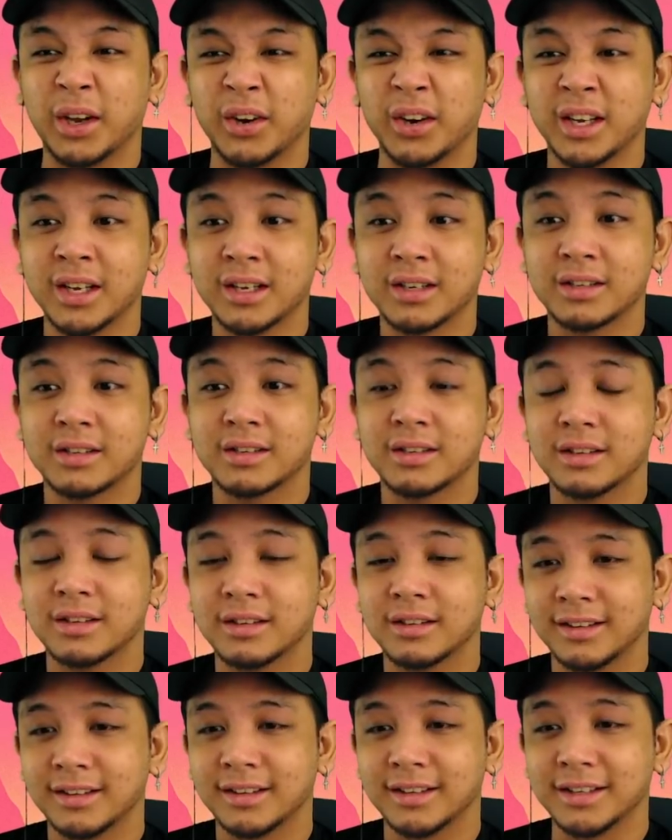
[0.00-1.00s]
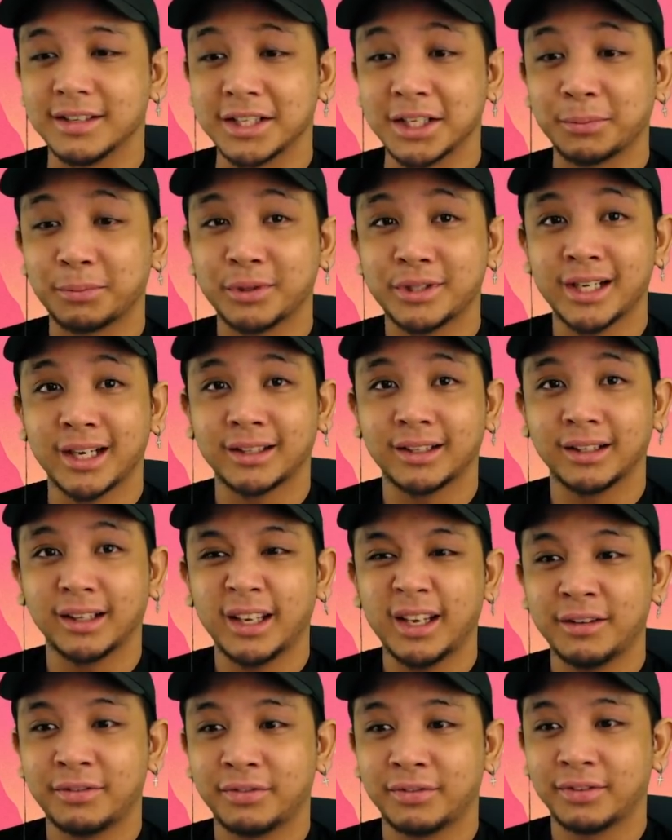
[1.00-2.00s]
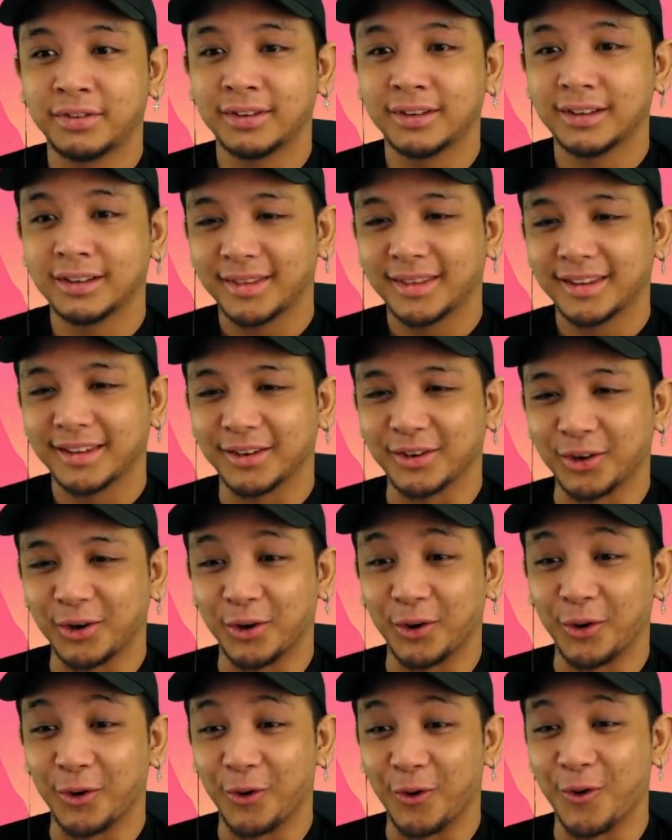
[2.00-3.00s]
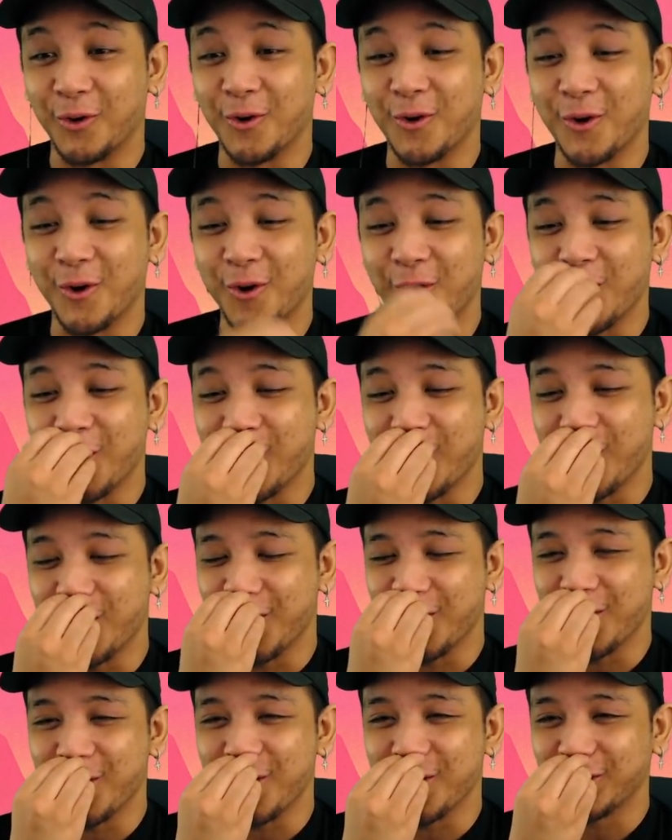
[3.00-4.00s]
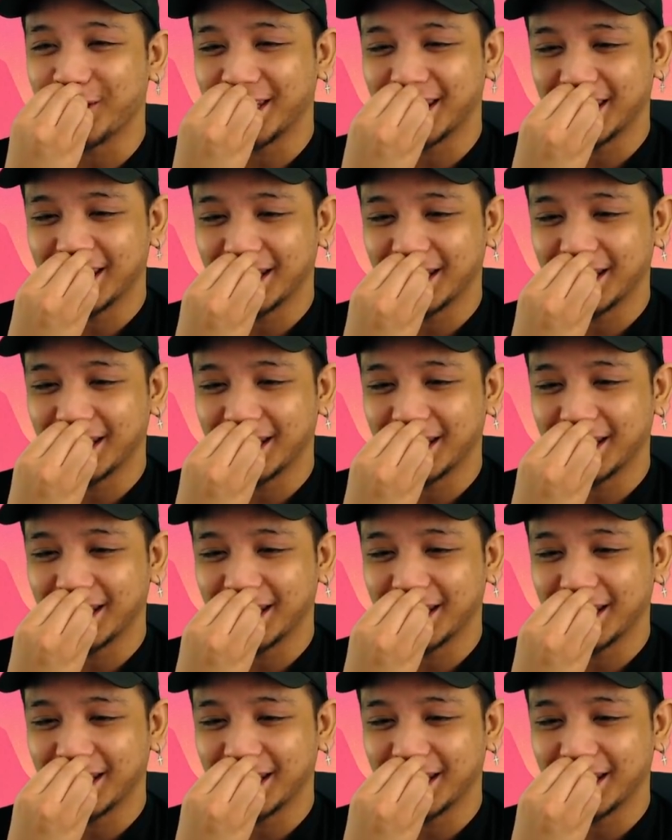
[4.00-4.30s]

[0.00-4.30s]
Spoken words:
it is. He's gonna protect the leaf. Oh,